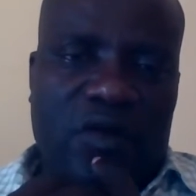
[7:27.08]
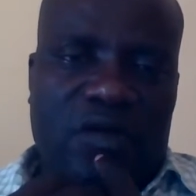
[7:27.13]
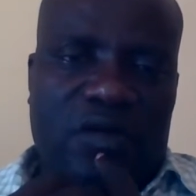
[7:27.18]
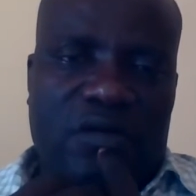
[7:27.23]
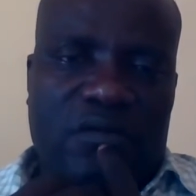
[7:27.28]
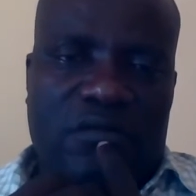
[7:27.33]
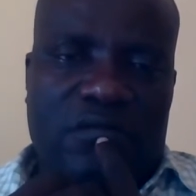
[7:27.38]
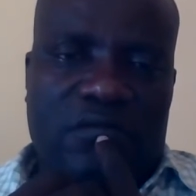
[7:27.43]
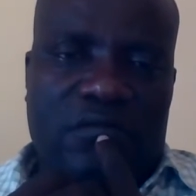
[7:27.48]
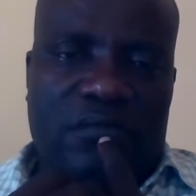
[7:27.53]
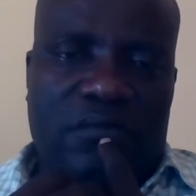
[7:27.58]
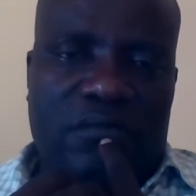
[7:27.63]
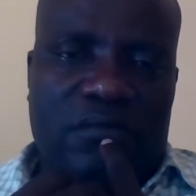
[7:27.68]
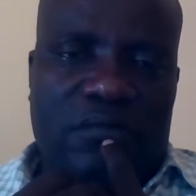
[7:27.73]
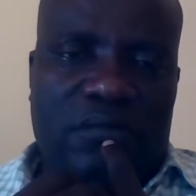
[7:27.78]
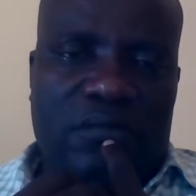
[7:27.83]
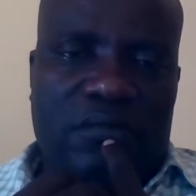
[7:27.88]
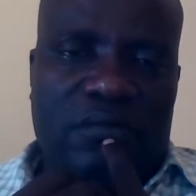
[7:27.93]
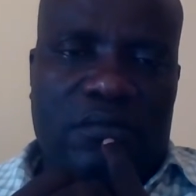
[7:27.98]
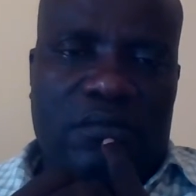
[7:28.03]

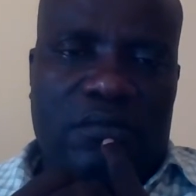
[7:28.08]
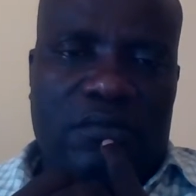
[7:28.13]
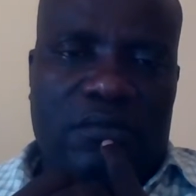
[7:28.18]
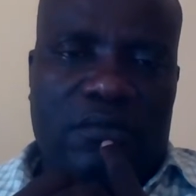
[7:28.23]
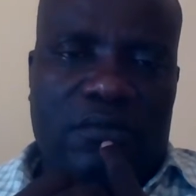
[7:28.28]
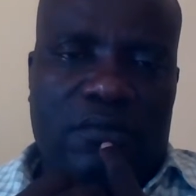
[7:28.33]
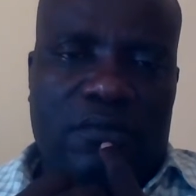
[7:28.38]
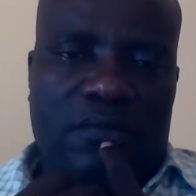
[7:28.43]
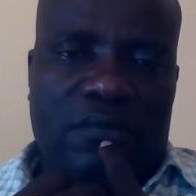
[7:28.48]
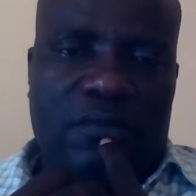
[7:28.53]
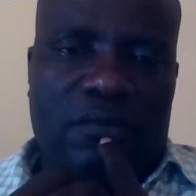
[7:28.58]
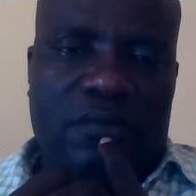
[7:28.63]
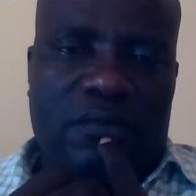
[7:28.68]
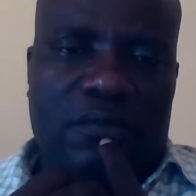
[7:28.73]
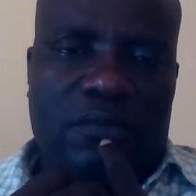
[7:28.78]
[no speech]